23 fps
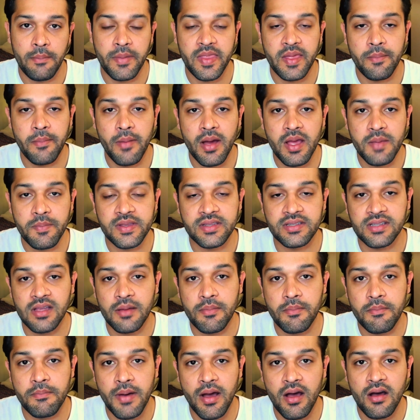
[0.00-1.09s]
there might be
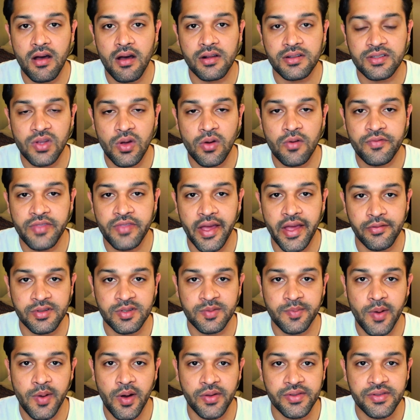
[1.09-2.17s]
some parts of that
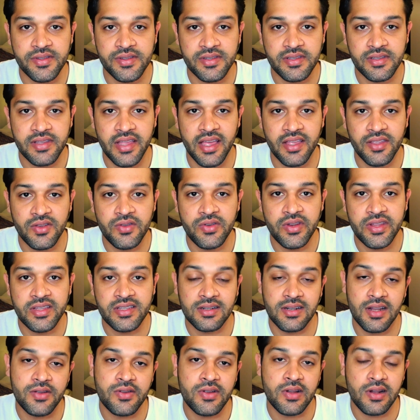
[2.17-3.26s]
response that you need
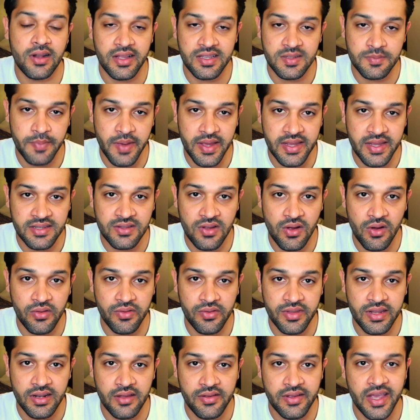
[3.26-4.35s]
to localize based on
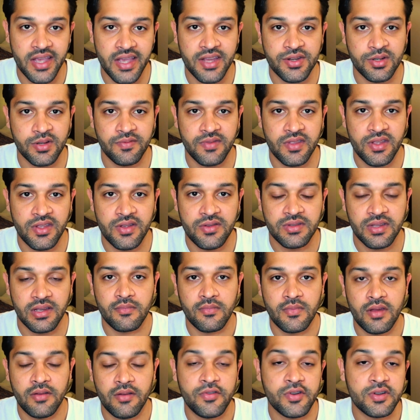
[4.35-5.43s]
the location of the user.
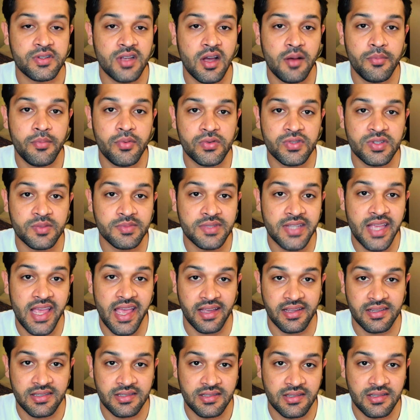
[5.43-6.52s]
For example, some
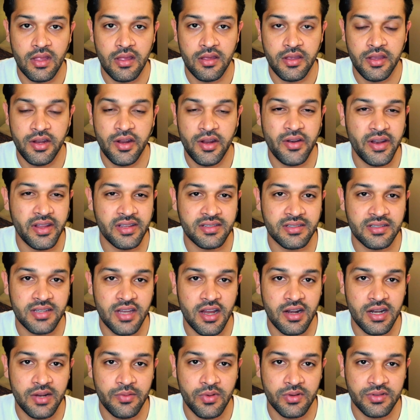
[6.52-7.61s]
text. You don't
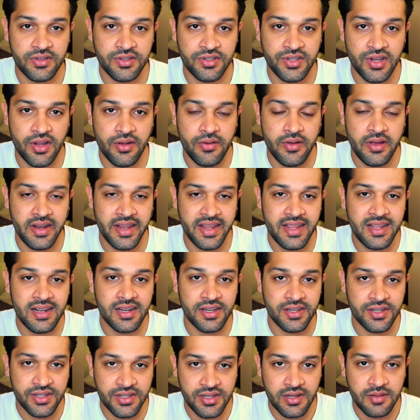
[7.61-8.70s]
necessarily want to show an
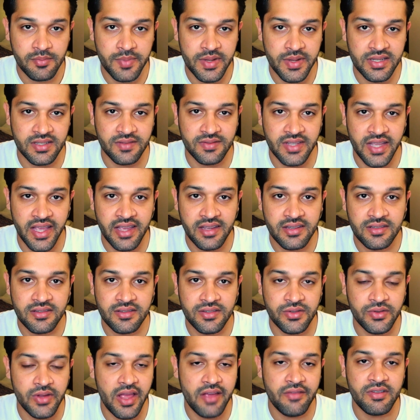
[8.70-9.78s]
English piece of text
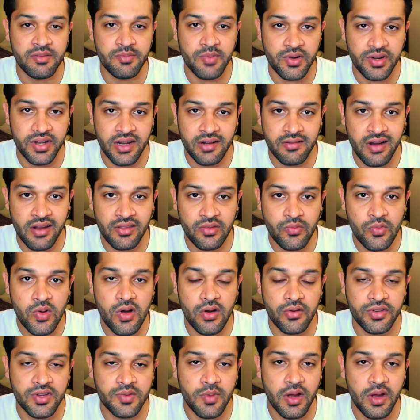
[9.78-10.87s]
to everybody around the
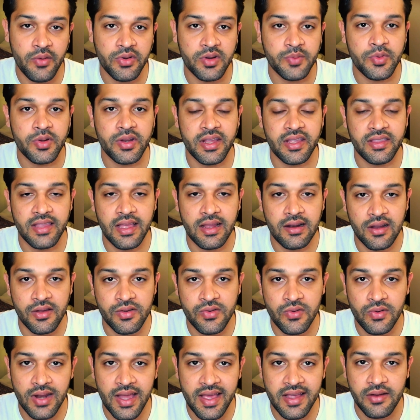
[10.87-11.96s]
world. You might want to put it in their
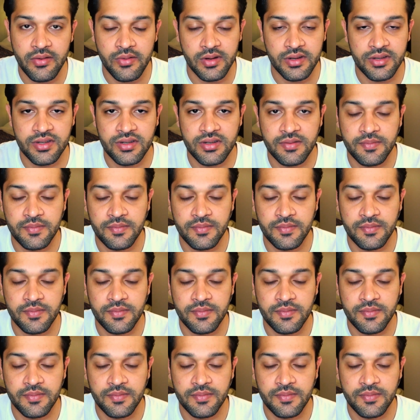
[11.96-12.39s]
local language.